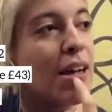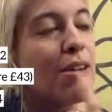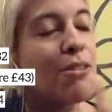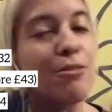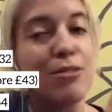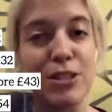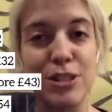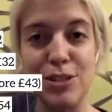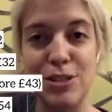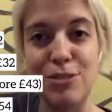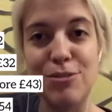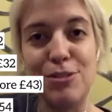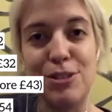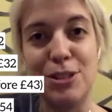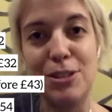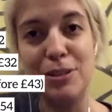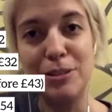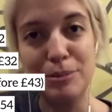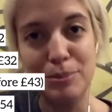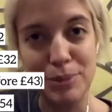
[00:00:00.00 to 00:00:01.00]
First of
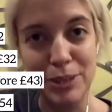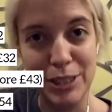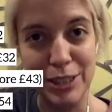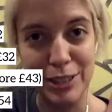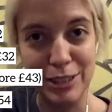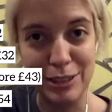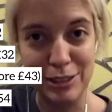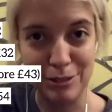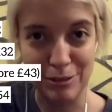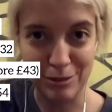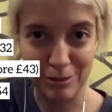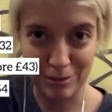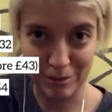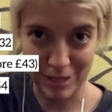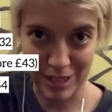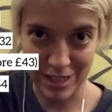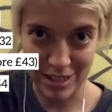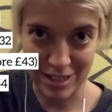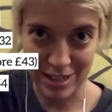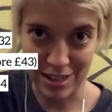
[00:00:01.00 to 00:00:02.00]
all, because of
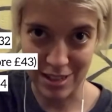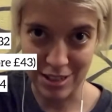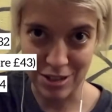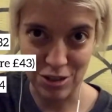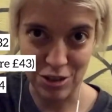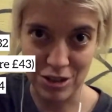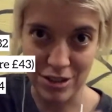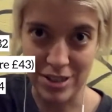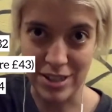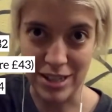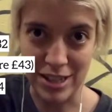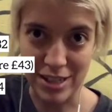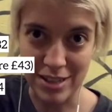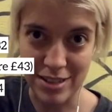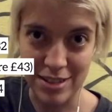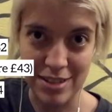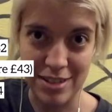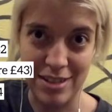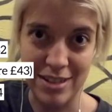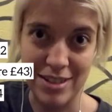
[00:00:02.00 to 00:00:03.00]
this energy
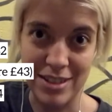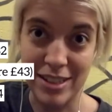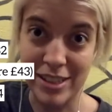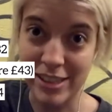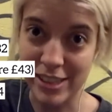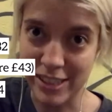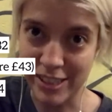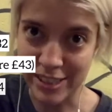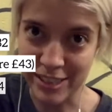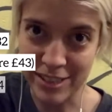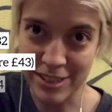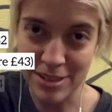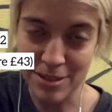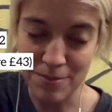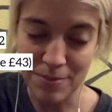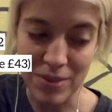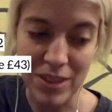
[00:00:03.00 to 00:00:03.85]
debt is cleared,